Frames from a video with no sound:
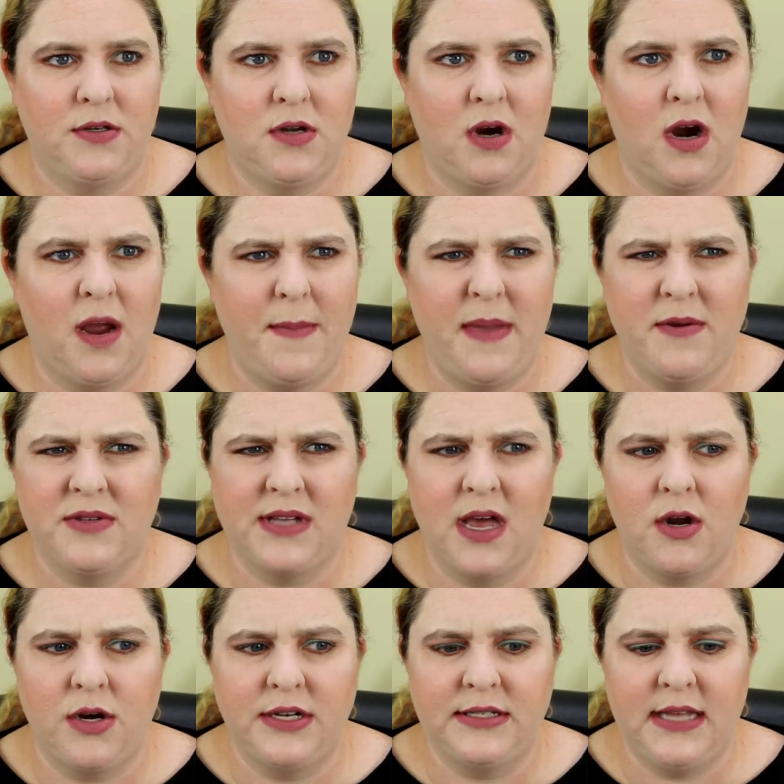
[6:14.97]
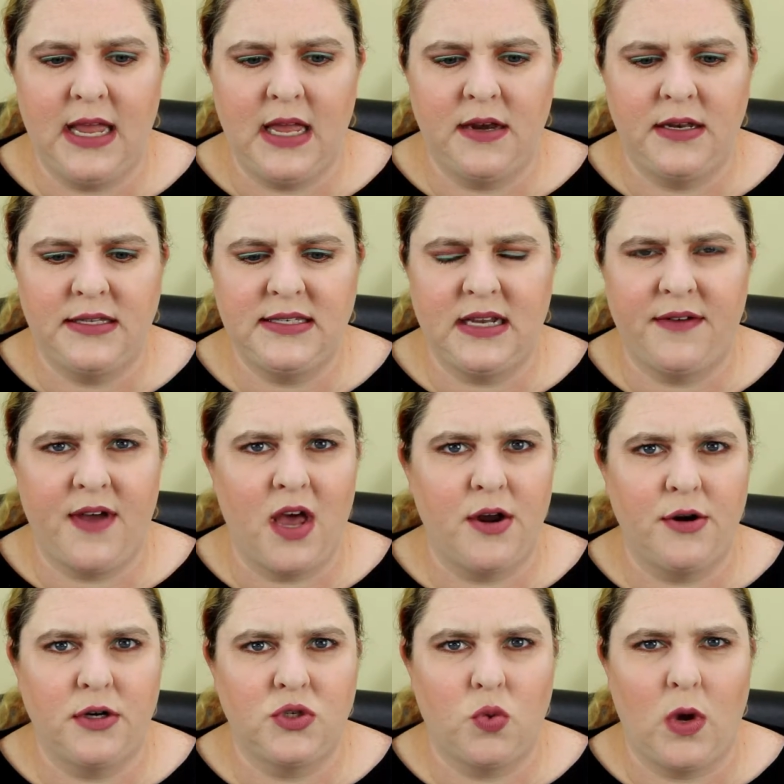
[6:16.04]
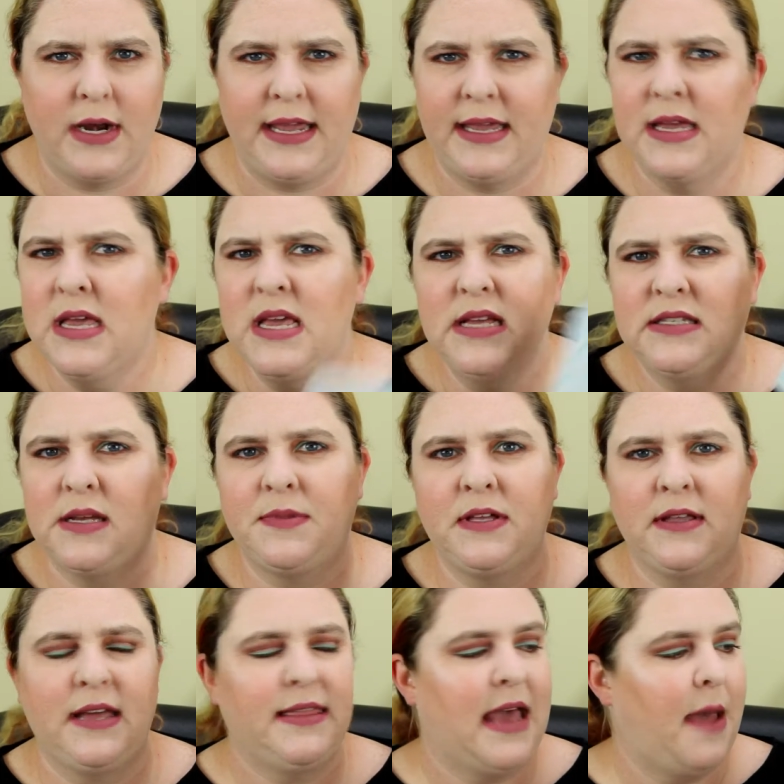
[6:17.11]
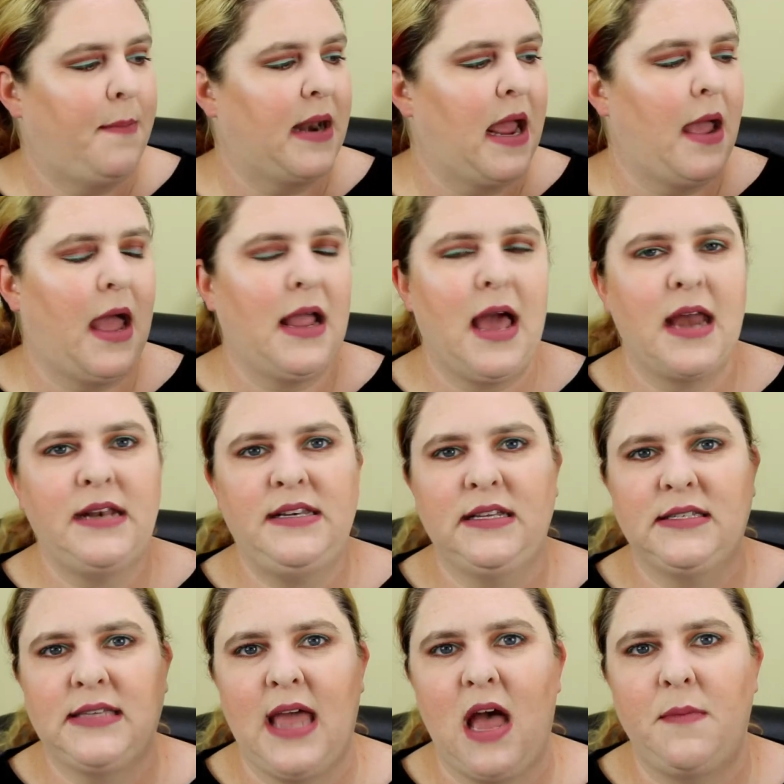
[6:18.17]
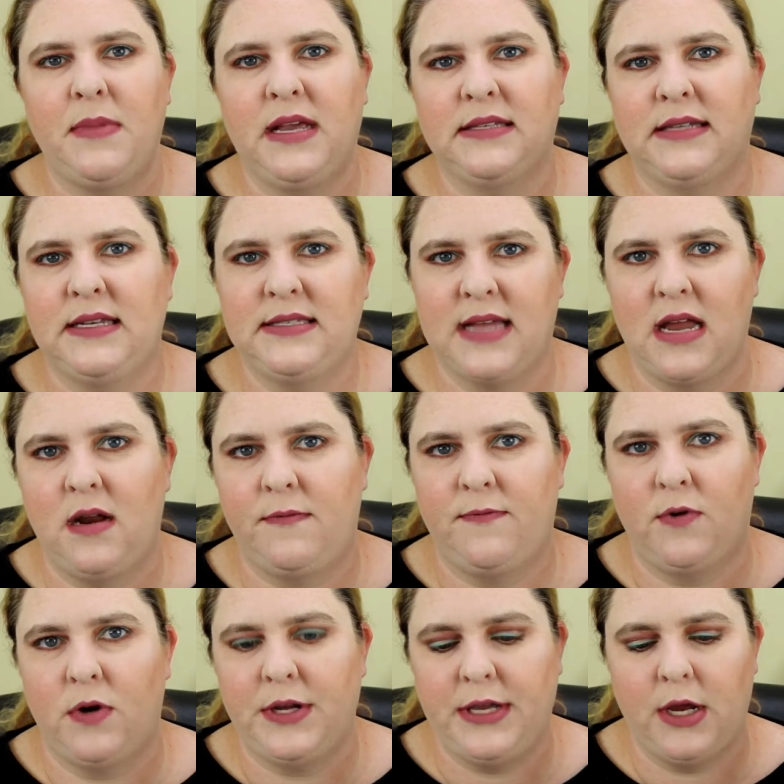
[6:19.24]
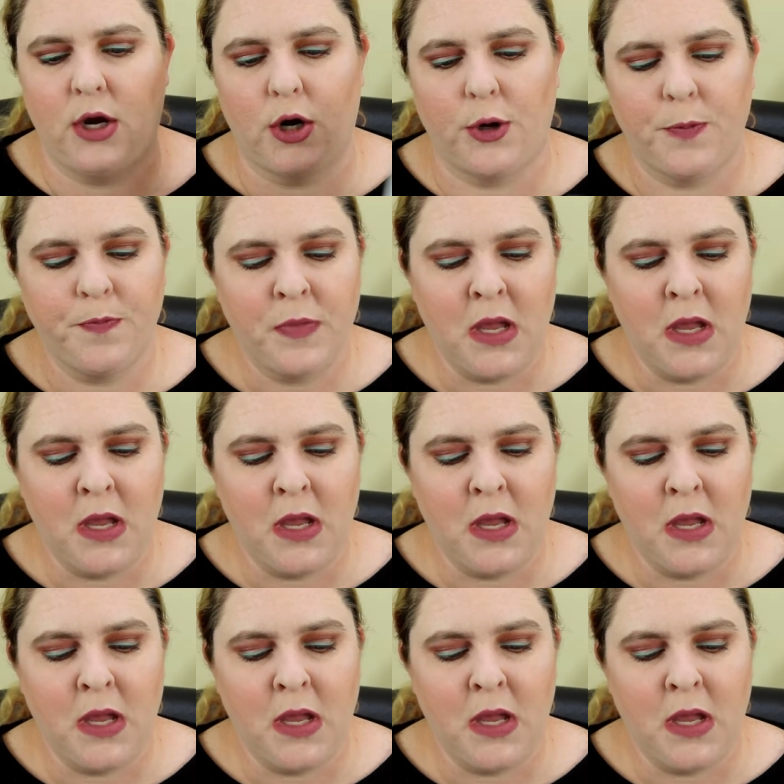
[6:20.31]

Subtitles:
or maybe it was 110 instead of 120, something like that. But I got a discount because I signed up for a year.